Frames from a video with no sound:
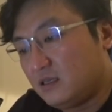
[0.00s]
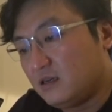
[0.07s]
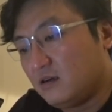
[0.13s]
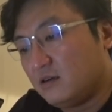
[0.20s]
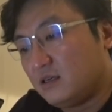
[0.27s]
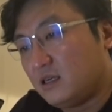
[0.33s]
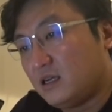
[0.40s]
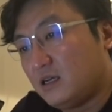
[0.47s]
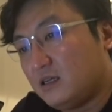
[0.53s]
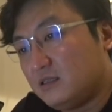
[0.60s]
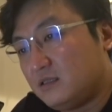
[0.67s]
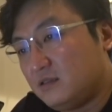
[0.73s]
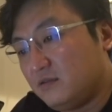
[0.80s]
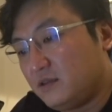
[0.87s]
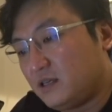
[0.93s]
Honda
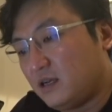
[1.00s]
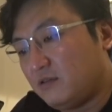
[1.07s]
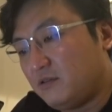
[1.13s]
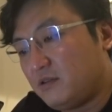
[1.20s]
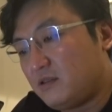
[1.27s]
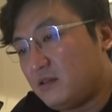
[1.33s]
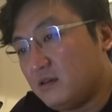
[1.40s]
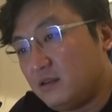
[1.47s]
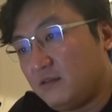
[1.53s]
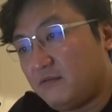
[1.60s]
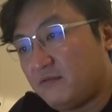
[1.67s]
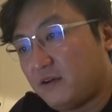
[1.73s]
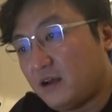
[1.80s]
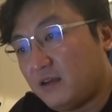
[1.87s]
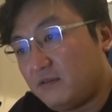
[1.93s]
Civic
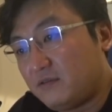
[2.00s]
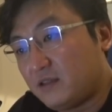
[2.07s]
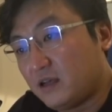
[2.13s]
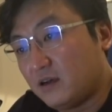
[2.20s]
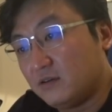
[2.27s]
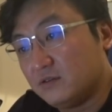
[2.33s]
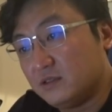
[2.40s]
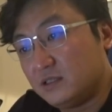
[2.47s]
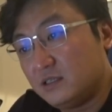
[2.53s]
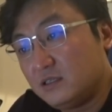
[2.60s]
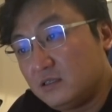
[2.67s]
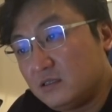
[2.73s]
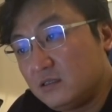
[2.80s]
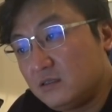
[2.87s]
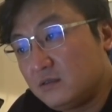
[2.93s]

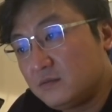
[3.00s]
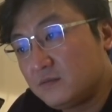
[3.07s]
135,000,